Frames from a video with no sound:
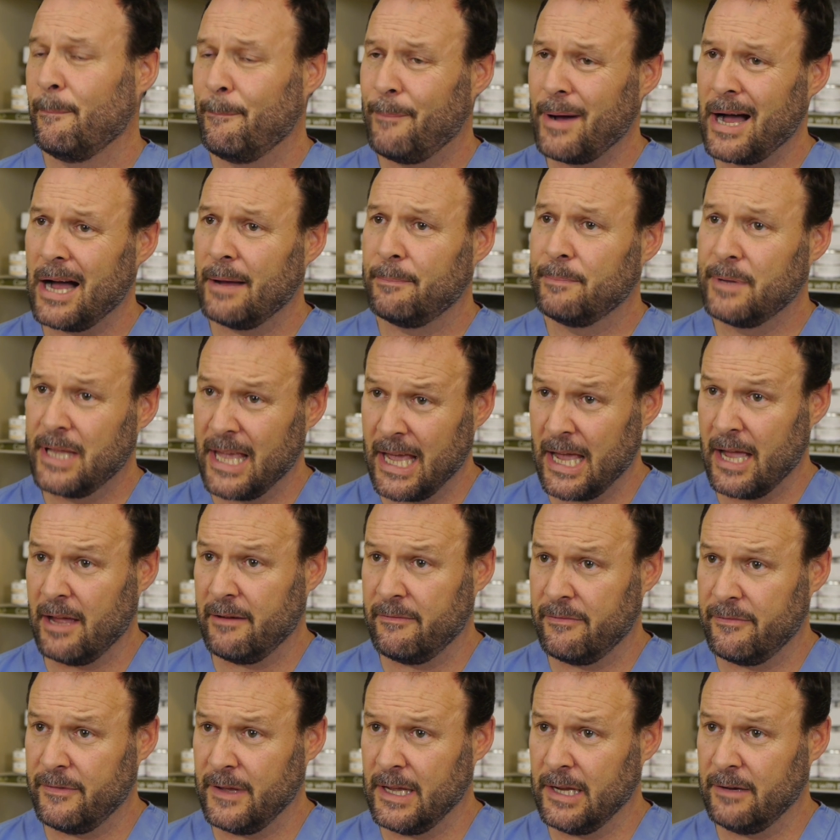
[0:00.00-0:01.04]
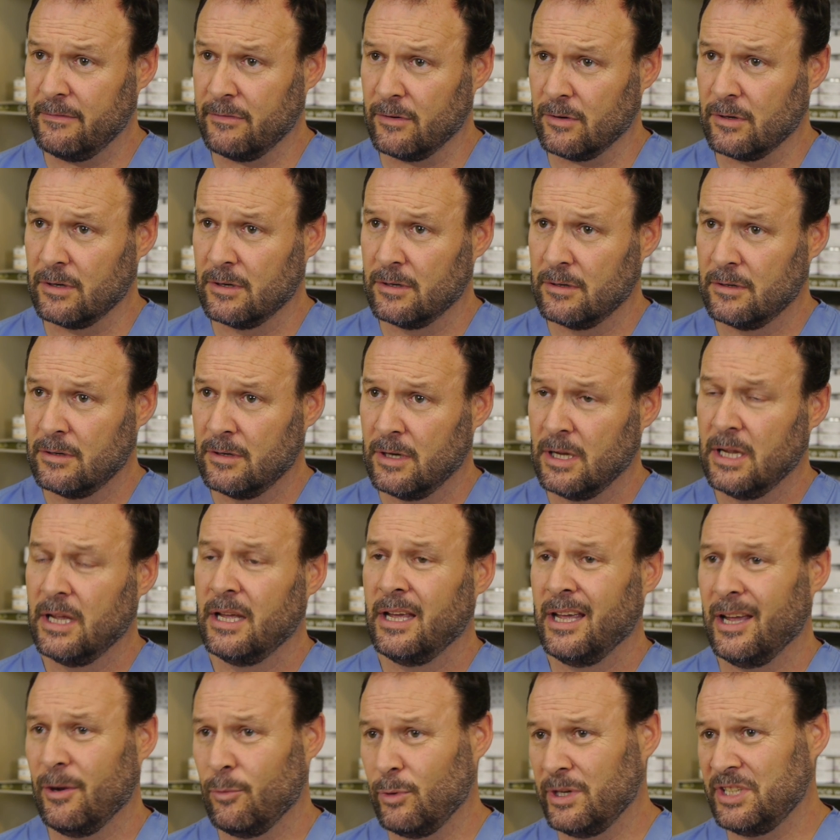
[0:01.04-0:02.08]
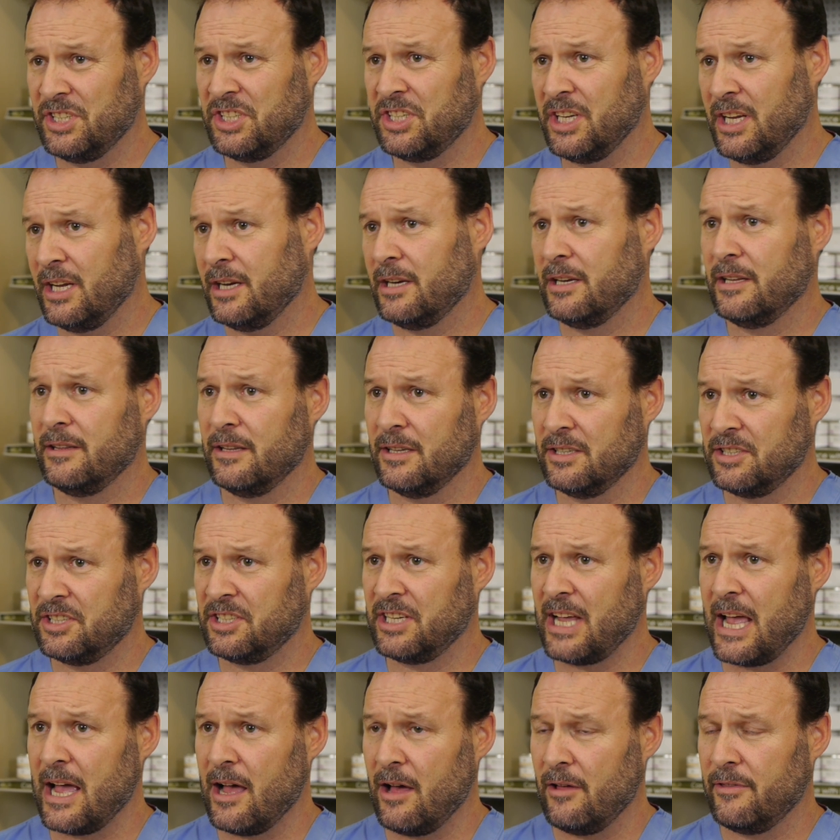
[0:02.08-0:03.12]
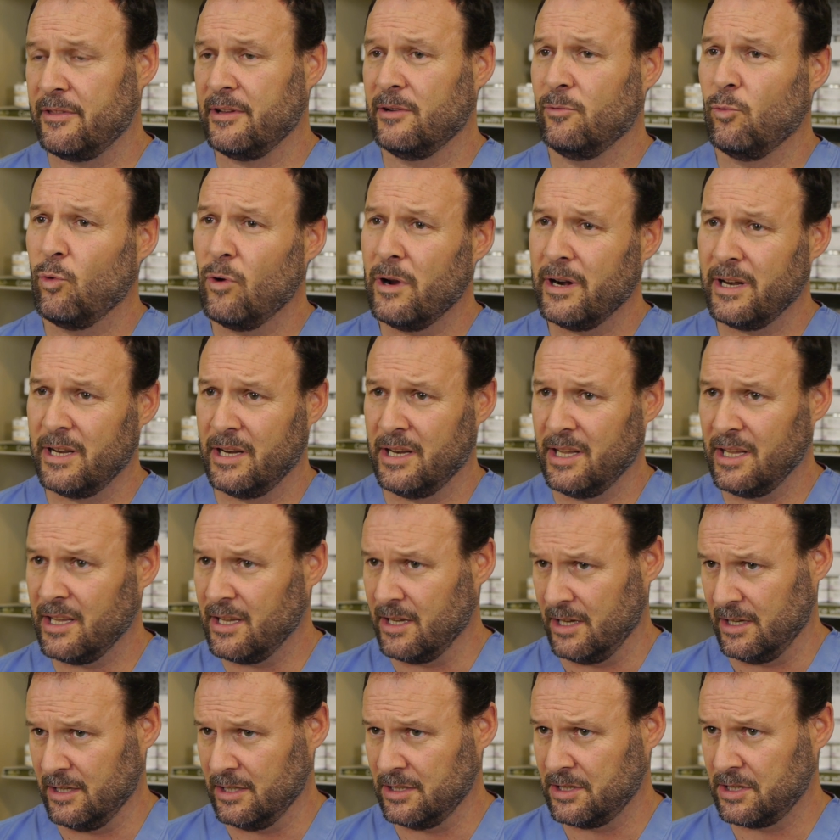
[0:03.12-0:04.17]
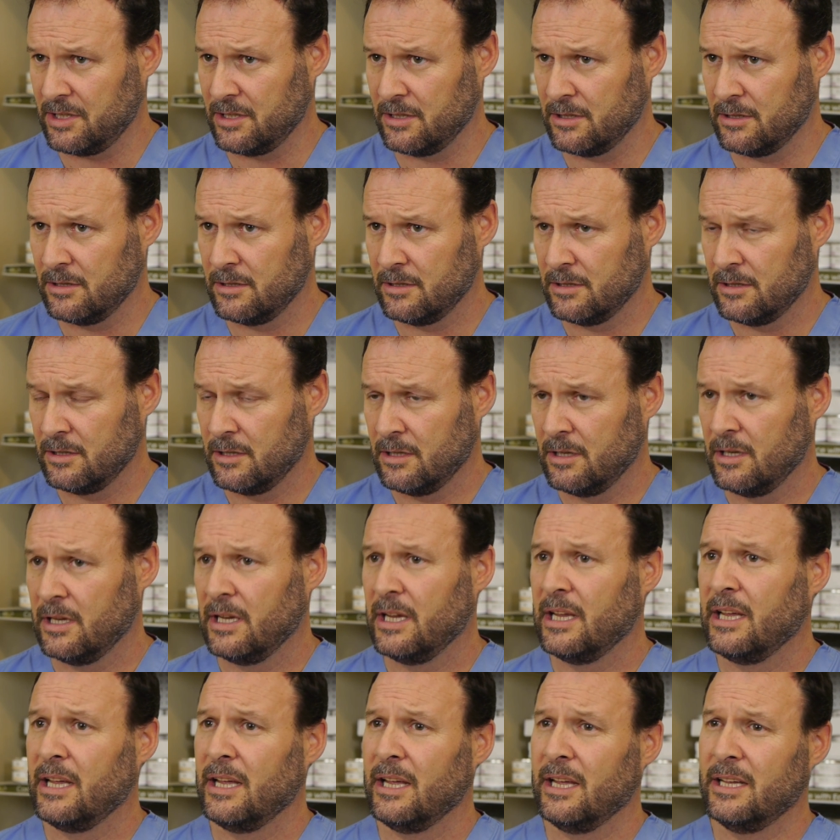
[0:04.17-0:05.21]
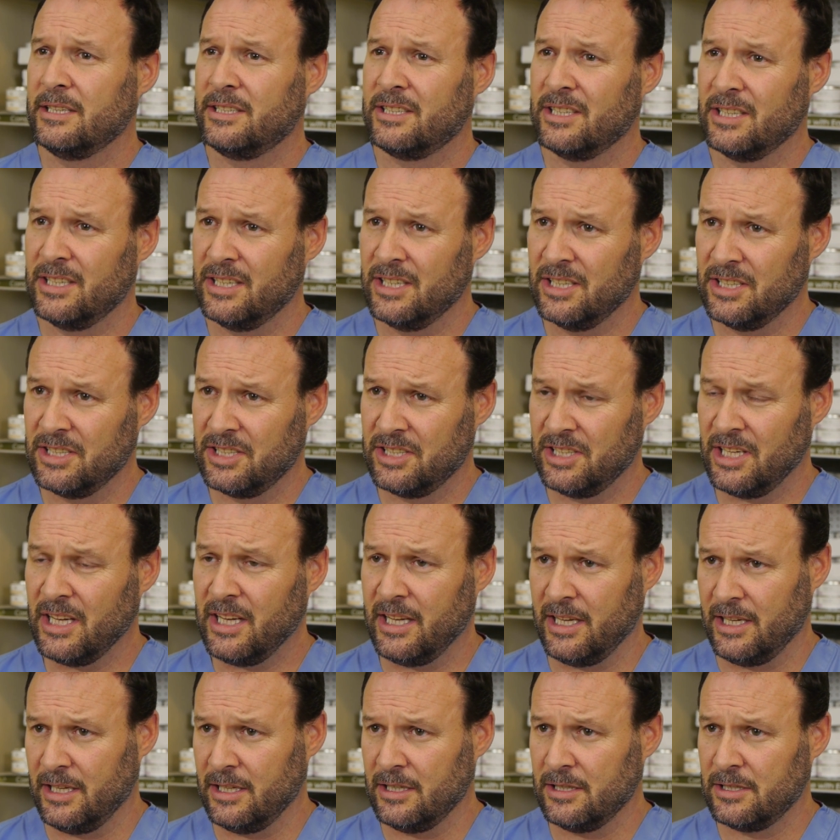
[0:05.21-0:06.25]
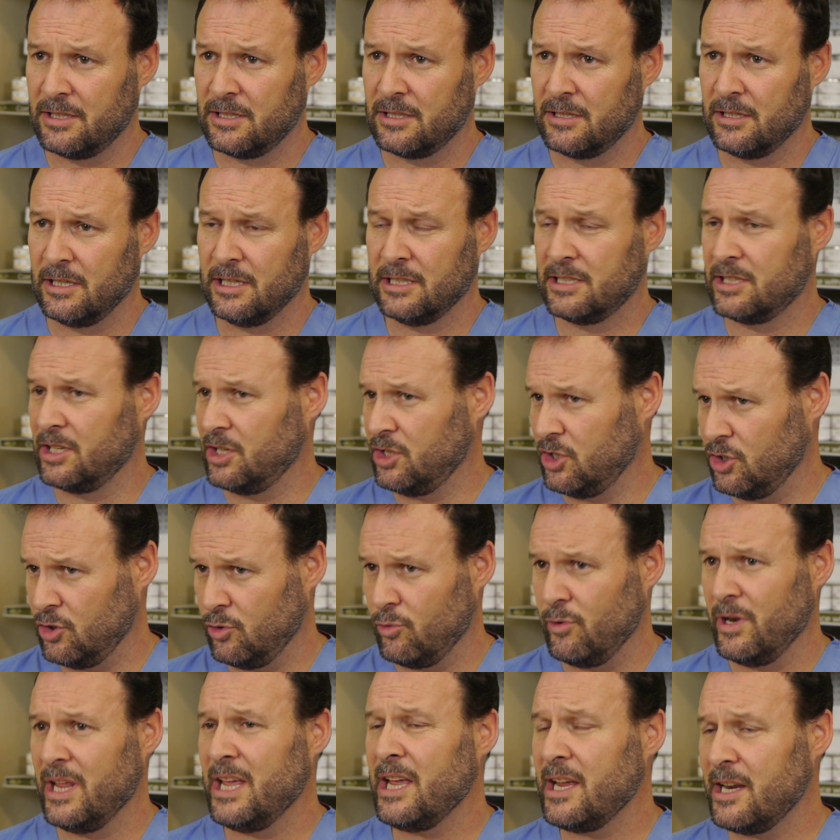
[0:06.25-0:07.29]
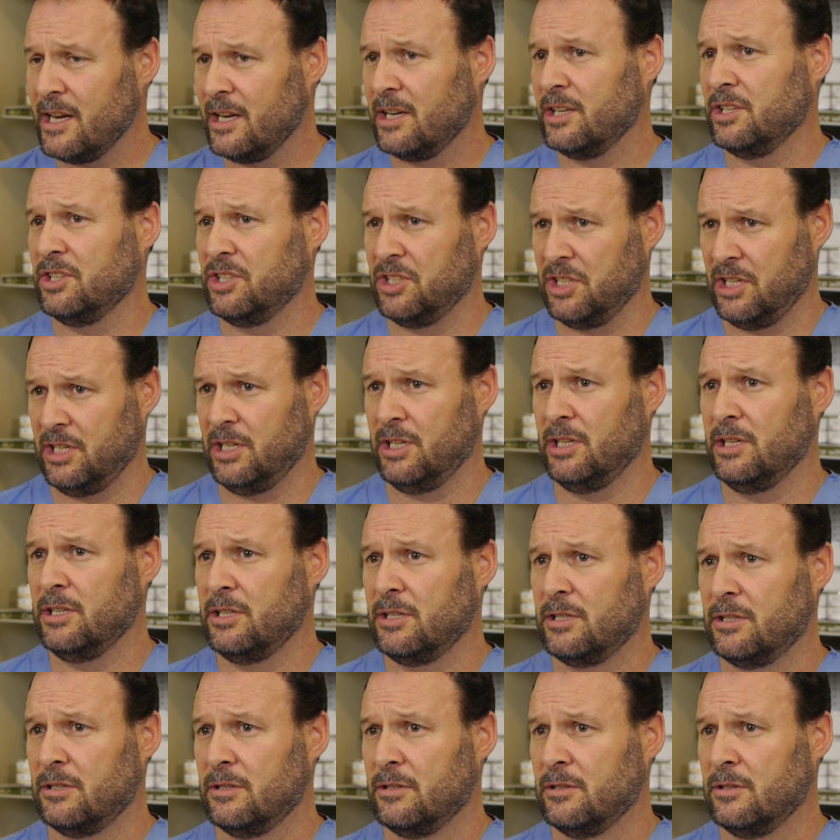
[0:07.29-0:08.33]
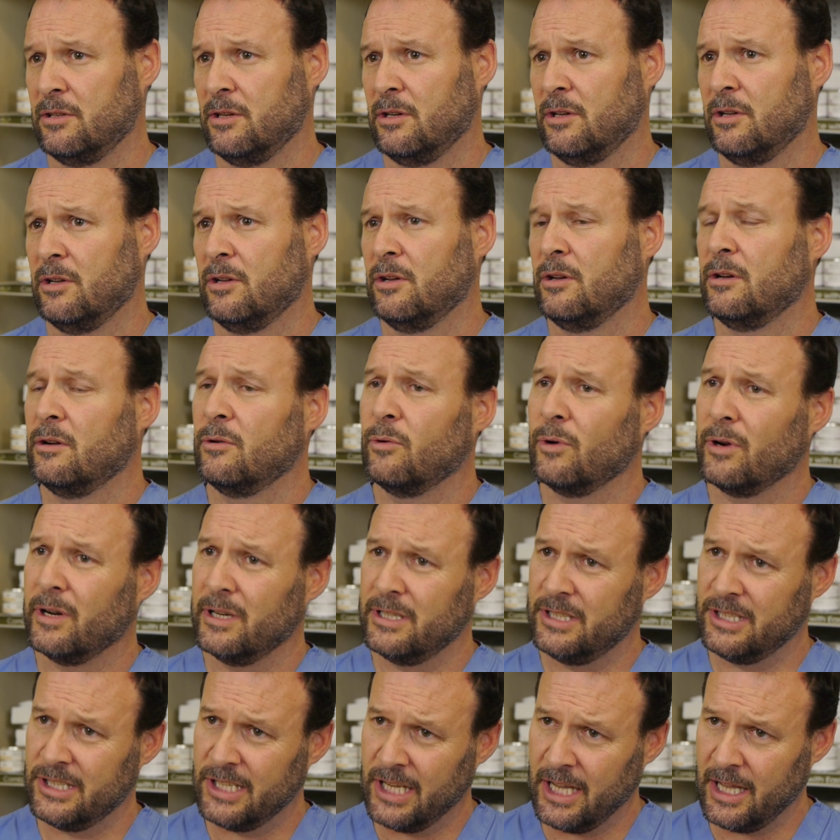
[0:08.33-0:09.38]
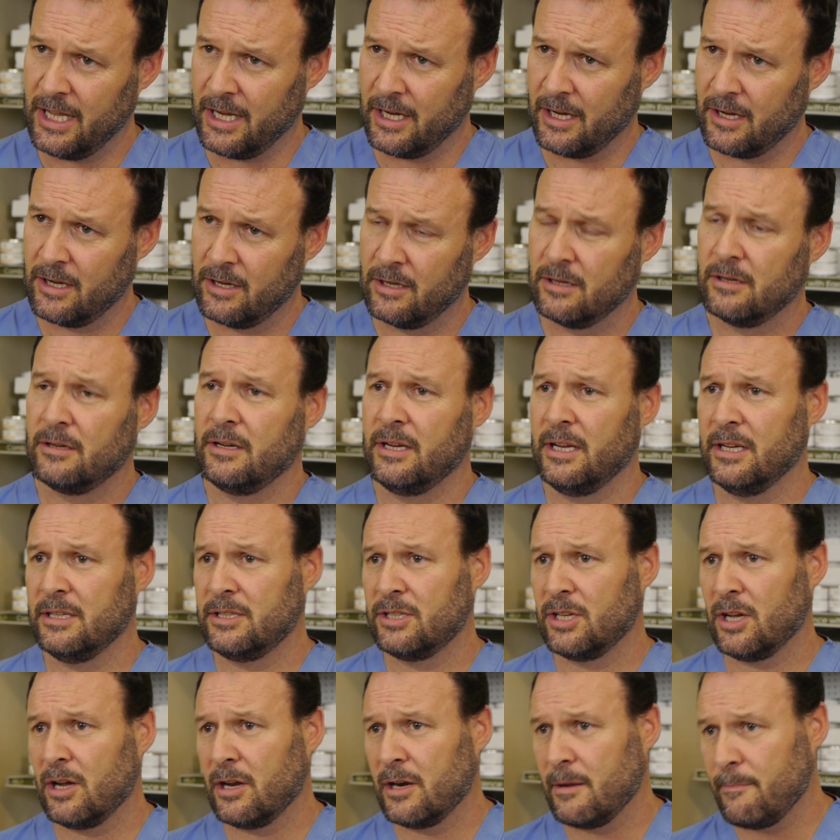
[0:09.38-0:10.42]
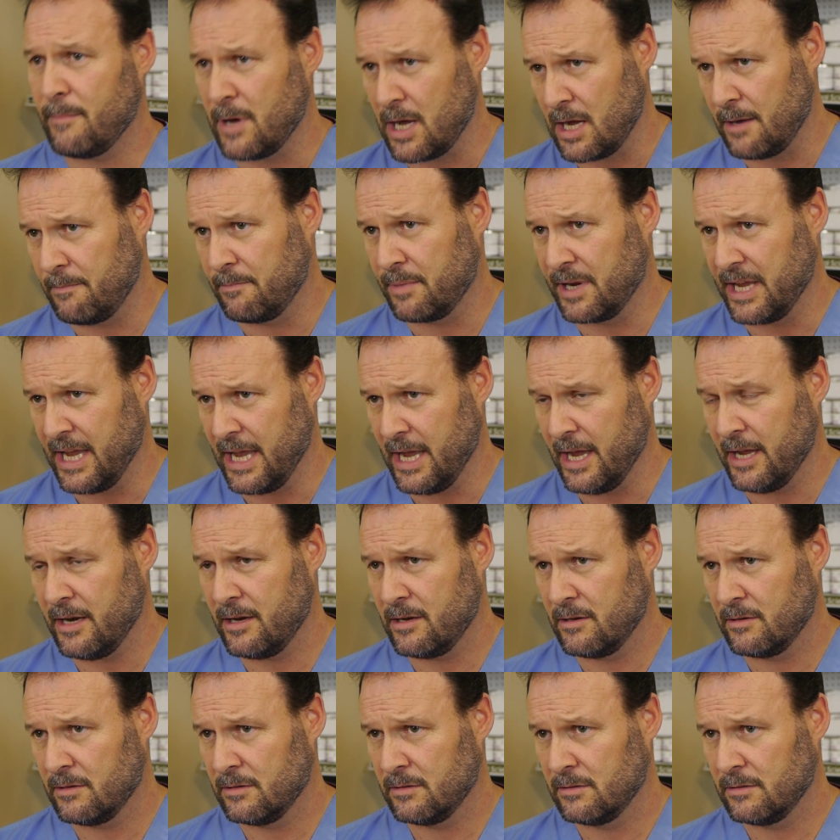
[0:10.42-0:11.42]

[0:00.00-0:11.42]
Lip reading: Bobcat fever. And we see it in the South. And what it is, it's a disease, it's a unique disease where a tick gets on a bobcat